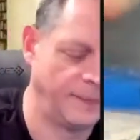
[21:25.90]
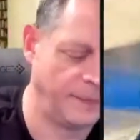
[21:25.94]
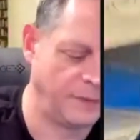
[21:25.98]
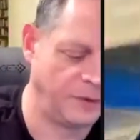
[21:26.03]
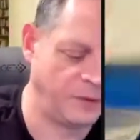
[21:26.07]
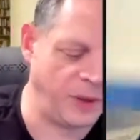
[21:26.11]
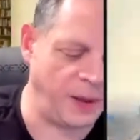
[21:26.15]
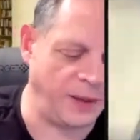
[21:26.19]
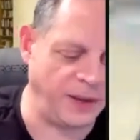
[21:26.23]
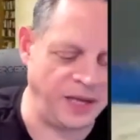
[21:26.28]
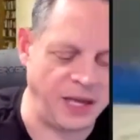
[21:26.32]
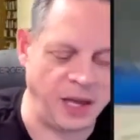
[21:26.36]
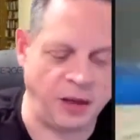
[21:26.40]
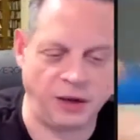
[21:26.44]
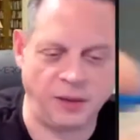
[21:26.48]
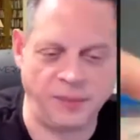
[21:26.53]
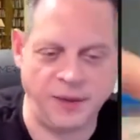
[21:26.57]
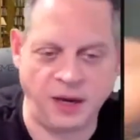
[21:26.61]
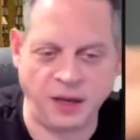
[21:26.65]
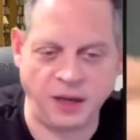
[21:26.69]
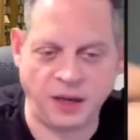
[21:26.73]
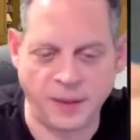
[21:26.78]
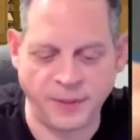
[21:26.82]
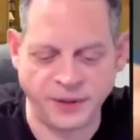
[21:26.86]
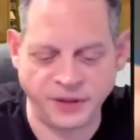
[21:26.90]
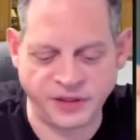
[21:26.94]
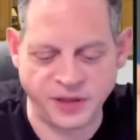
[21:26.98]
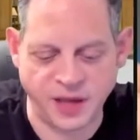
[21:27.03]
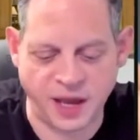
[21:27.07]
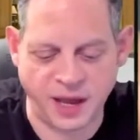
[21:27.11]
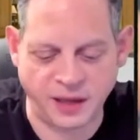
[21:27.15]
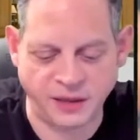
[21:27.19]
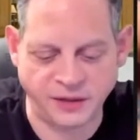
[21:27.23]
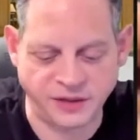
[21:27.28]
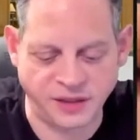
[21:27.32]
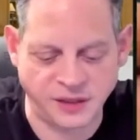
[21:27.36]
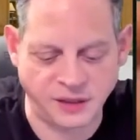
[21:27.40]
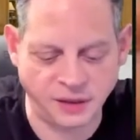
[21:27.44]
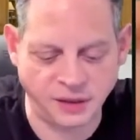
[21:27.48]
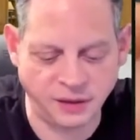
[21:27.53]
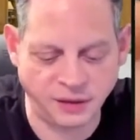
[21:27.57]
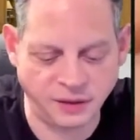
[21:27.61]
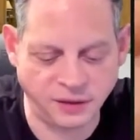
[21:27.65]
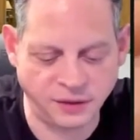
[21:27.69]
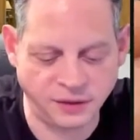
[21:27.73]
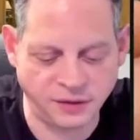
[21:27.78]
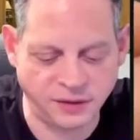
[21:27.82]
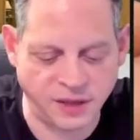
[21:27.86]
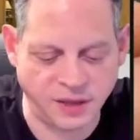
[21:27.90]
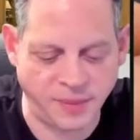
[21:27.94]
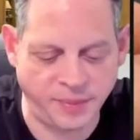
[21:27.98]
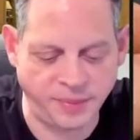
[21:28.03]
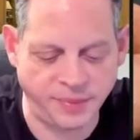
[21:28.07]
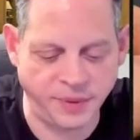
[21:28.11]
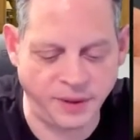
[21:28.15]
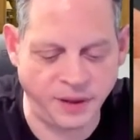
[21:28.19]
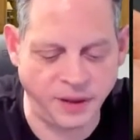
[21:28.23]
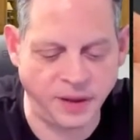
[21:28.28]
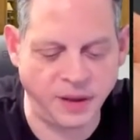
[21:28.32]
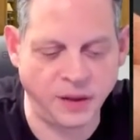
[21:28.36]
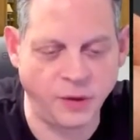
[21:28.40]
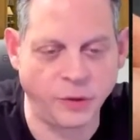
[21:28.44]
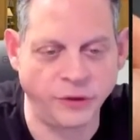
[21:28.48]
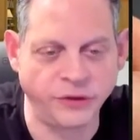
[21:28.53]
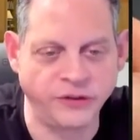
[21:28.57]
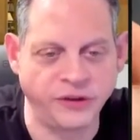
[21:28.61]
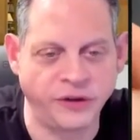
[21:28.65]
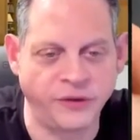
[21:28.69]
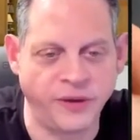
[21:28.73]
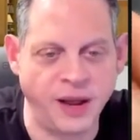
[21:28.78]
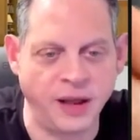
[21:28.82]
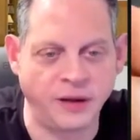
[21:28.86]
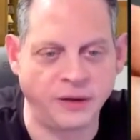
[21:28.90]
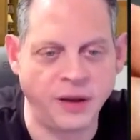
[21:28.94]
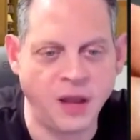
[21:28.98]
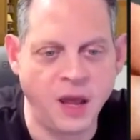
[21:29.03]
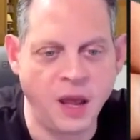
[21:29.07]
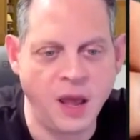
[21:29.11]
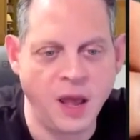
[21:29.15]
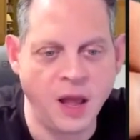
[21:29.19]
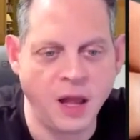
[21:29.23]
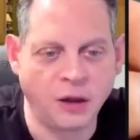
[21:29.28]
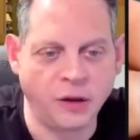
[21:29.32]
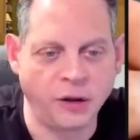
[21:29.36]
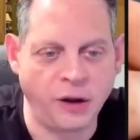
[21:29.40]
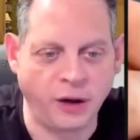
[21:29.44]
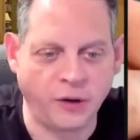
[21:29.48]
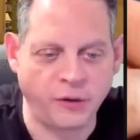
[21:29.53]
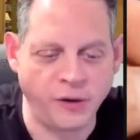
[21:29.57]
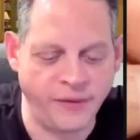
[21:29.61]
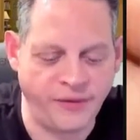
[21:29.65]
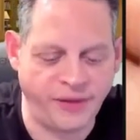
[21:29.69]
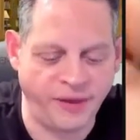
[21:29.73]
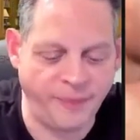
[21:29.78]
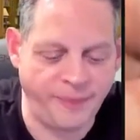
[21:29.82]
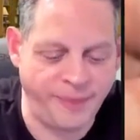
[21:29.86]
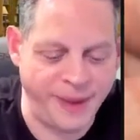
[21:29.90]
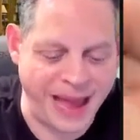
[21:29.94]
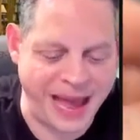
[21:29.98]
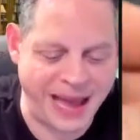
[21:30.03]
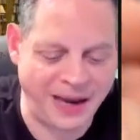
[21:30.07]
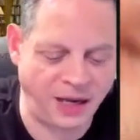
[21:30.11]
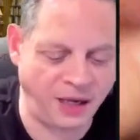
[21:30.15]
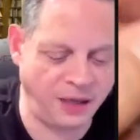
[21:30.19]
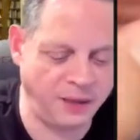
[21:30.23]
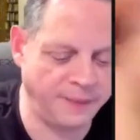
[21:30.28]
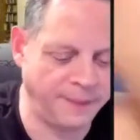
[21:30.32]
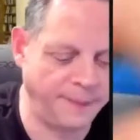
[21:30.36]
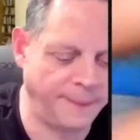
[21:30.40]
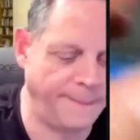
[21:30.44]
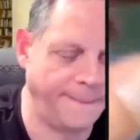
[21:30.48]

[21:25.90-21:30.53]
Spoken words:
Probably yelling at me to come inside, stop horsing around. Clark Griffith batting.